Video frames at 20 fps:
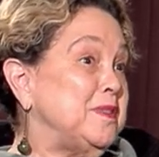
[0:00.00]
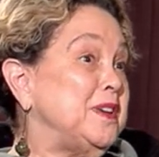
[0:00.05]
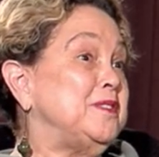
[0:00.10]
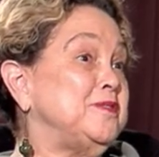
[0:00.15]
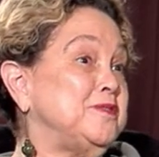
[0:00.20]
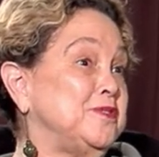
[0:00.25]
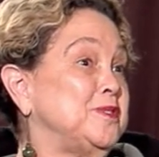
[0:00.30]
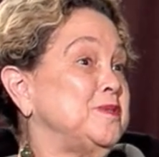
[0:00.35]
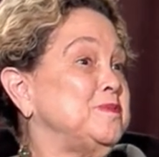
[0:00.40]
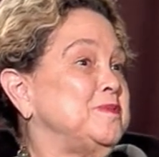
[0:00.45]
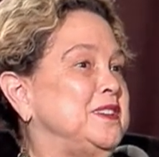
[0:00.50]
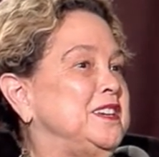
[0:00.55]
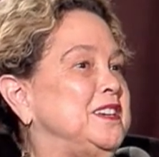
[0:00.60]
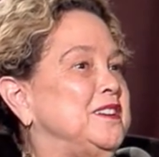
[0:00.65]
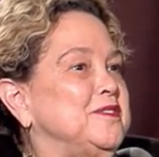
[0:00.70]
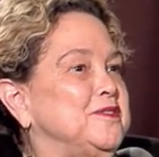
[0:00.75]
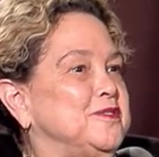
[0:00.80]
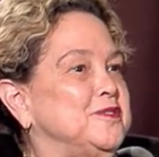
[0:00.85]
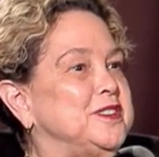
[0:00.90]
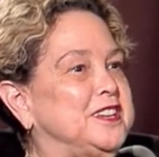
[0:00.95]
and for me
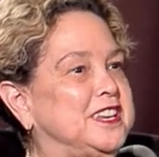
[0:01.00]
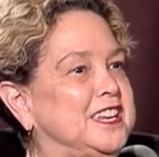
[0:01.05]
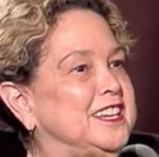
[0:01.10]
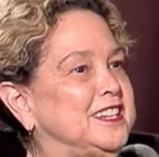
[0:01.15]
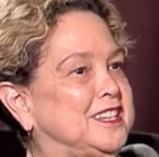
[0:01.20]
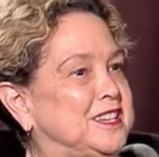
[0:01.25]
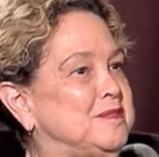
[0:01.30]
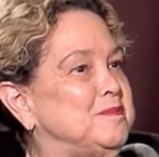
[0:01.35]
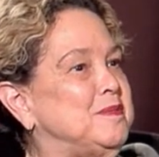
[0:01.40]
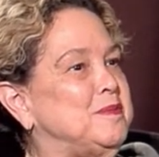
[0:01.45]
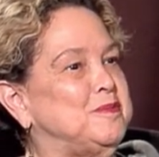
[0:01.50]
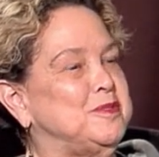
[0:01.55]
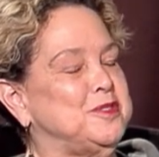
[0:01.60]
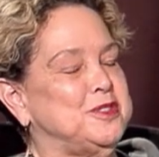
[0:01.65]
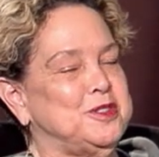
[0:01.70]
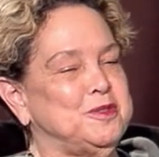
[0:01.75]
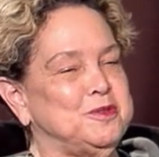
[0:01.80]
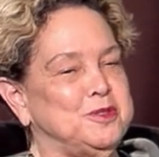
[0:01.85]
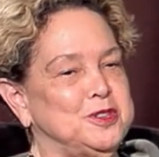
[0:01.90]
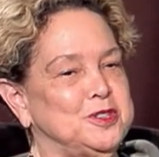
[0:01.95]
if we can't come up with
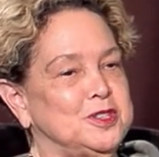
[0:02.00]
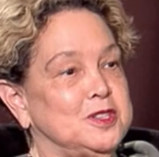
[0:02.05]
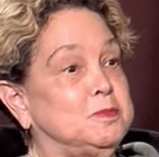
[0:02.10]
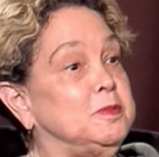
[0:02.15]
the words,